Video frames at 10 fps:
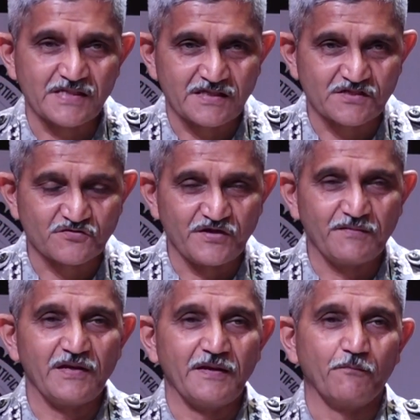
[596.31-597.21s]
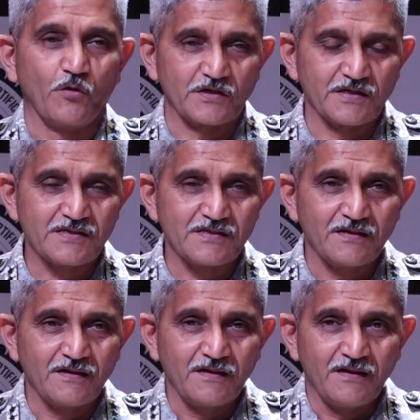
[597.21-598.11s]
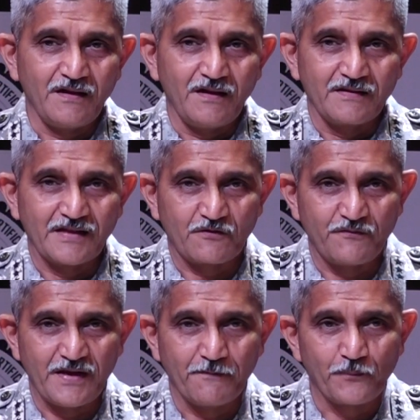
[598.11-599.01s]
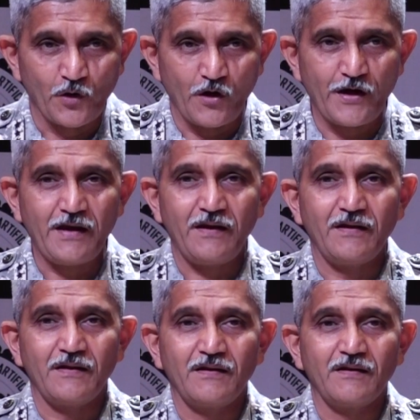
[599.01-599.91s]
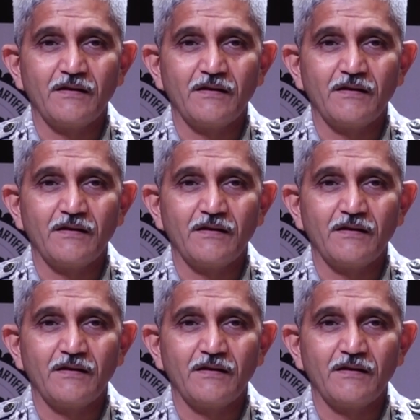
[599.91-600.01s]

becomes extremely important that we employ